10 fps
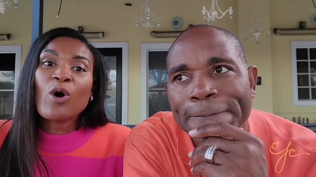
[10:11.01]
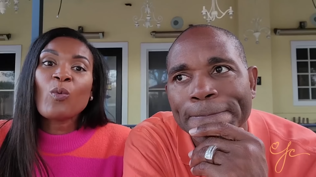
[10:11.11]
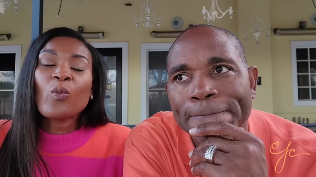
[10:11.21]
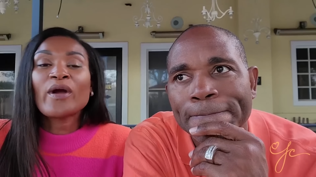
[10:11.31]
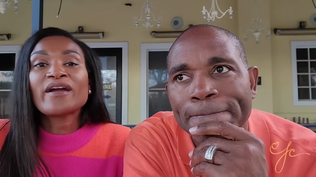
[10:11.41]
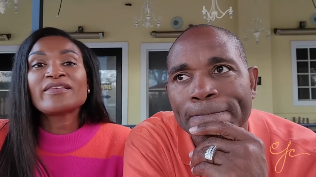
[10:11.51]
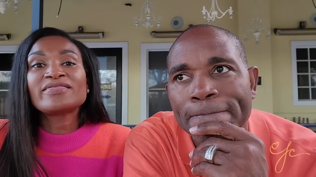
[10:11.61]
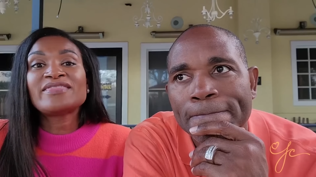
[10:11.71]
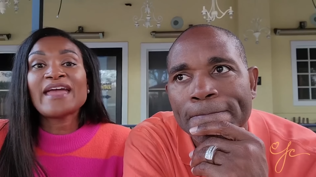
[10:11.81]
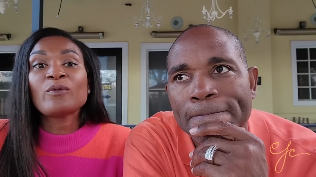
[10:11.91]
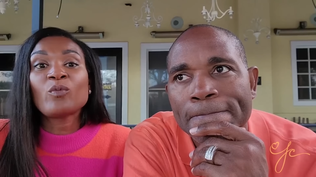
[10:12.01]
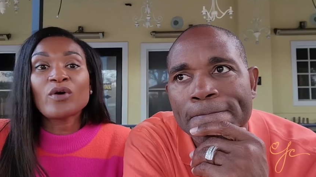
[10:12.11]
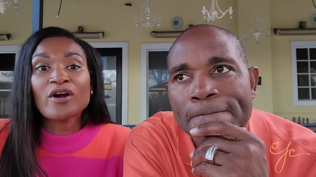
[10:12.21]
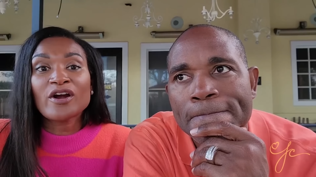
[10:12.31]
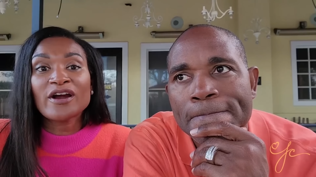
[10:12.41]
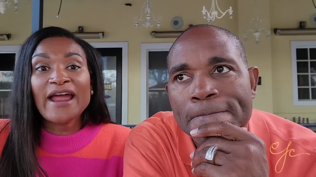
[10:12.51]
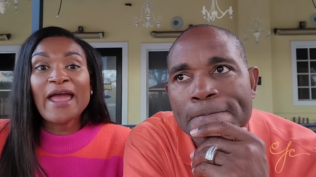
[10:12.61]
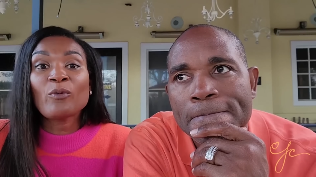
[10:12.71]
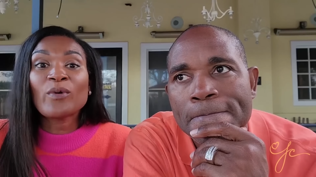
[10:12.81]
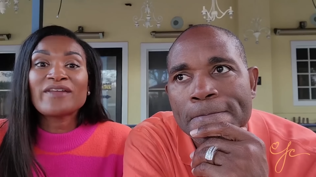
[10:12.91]
Speaker 1: on where they were
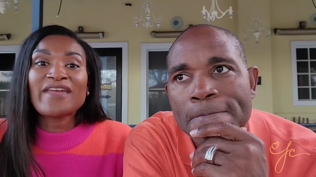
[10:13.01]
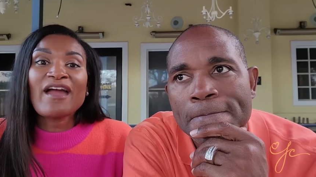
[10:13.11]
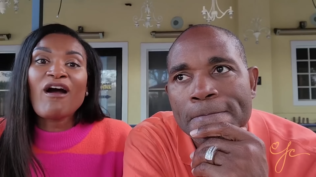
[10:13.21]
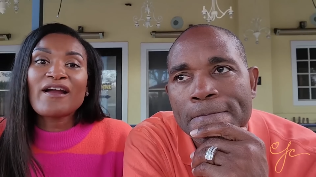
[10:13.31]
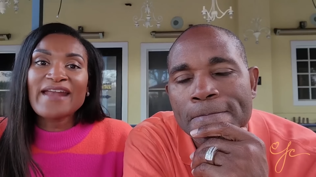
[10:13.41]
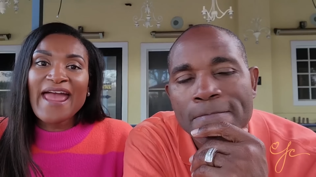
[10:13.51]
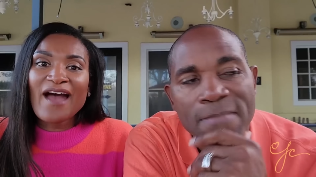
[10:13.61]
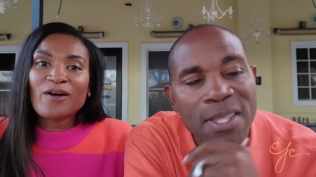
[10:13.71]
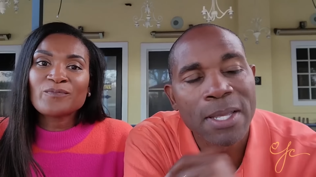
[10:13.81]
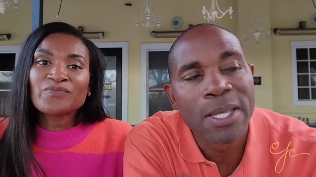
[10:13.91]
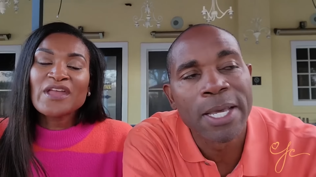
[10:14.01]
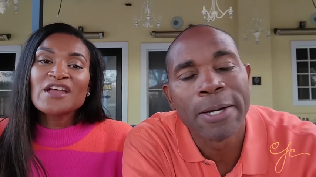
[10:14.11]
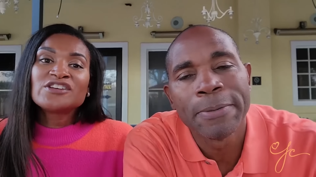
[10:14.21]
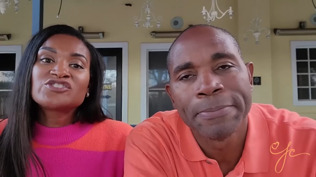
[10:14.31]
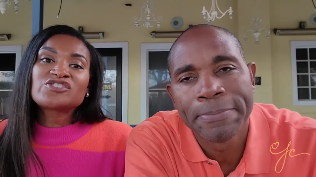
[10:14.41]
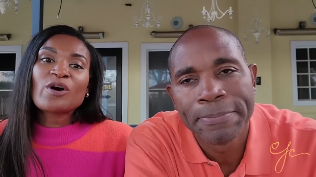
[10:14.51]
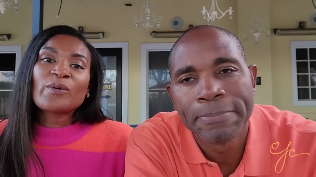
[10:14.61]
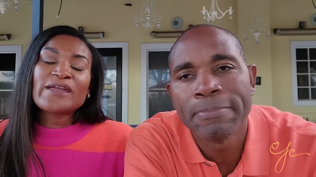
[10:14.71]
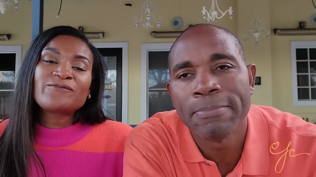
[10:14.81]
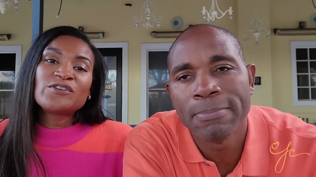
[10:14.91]
and where they are now. Yeah. So
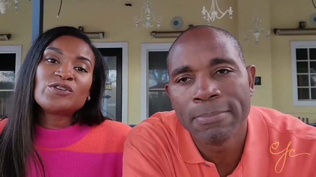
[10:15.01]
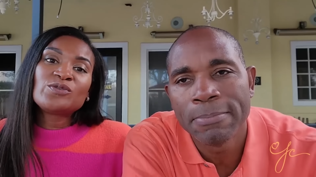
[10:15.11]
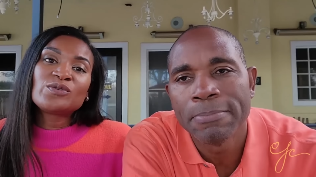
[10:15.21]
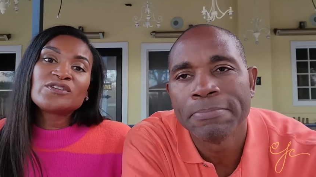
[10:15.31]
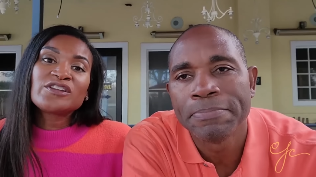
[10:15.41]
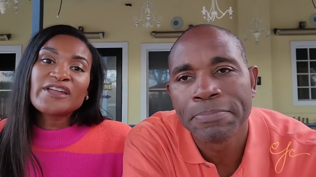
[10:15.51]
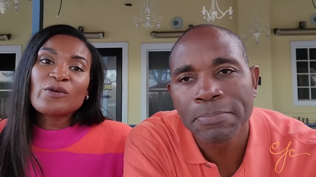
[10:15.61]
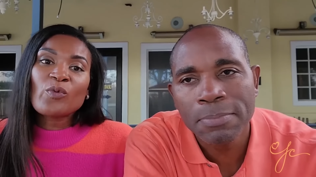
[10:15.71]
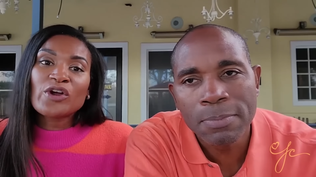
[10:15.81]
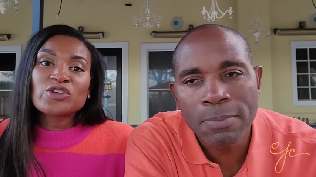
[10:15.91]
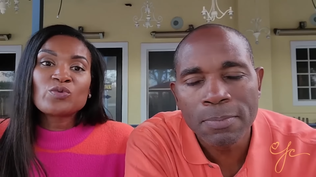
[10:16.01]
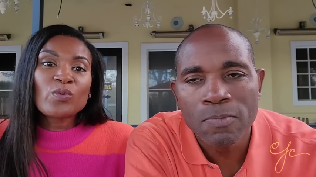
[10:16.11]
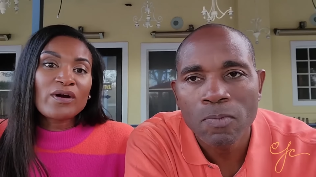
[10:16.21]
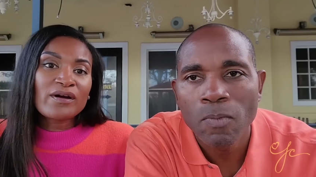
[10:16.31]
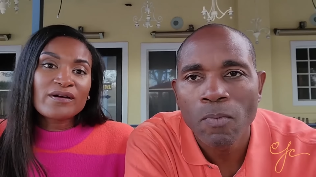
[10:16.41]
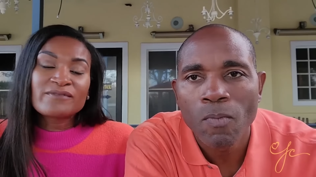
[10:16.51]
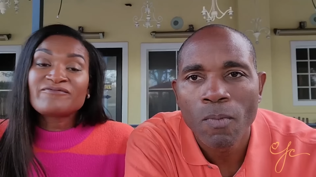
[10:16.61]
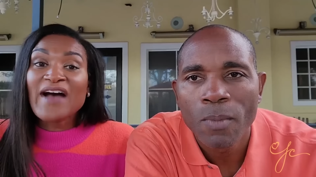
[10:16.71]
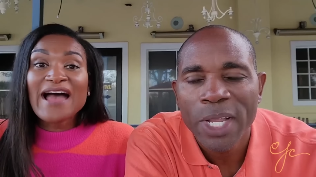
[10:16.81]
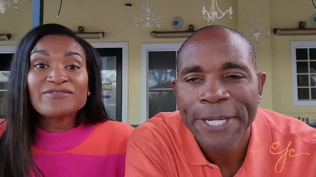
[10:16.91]
if you look at where you were
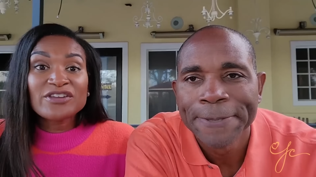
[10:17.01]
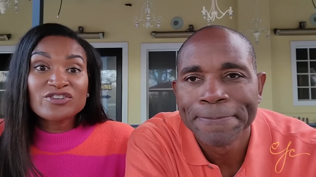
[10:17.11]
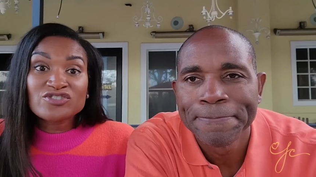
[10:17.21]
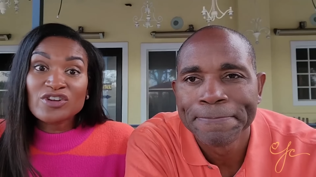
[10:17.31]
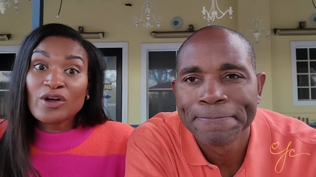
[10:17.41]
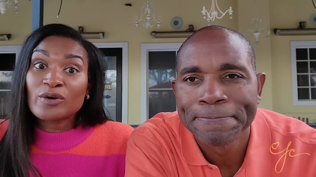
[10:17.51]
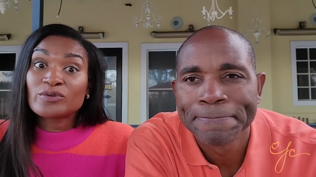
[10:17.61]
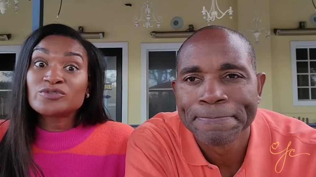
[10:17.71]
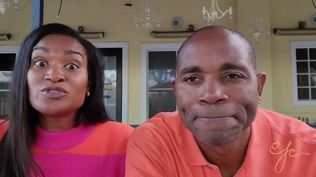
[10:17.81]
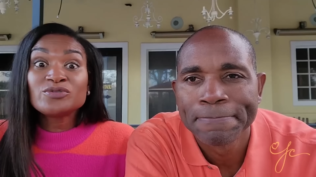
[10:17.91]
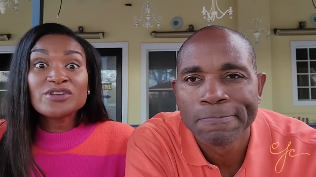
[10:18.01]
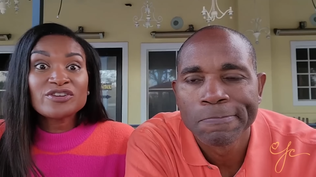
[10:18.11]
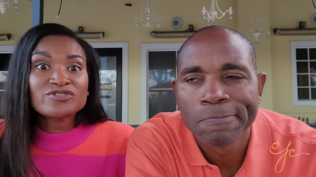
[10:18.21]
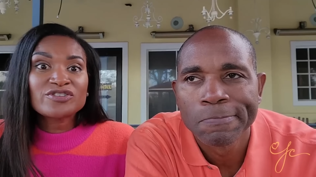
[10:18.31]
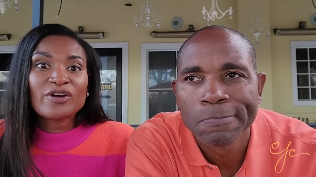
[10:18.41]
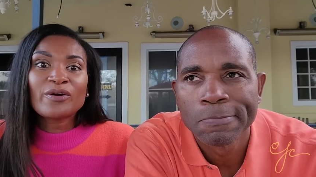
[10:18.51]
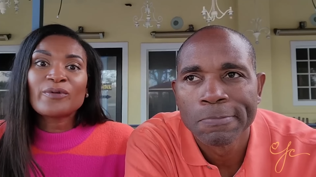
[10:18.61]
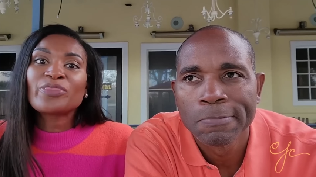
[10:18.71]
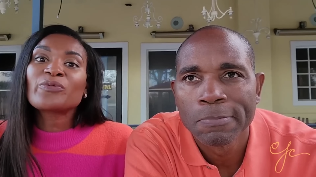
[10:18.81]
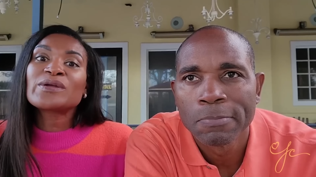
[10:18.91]
five years ago, two years ago,
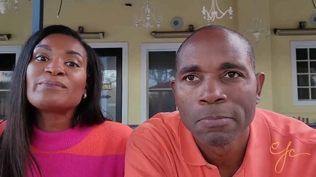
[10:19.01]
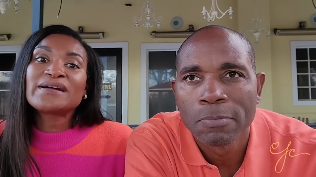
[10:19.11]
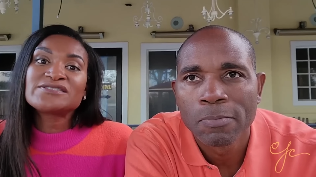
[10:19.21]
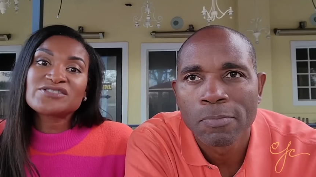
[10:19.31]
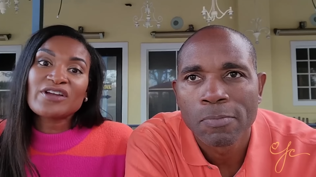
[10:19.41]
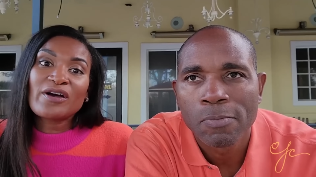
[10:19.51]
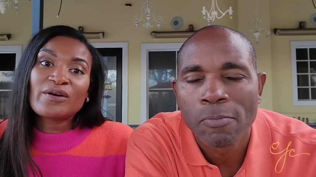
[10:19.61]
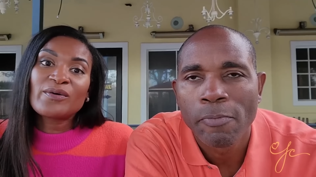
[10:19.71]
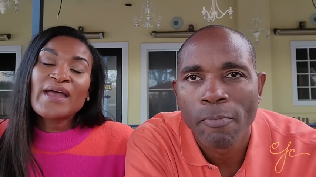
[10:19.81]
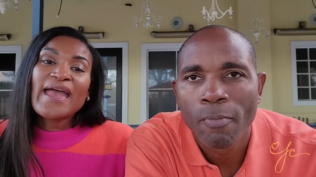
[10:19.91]
three months ago,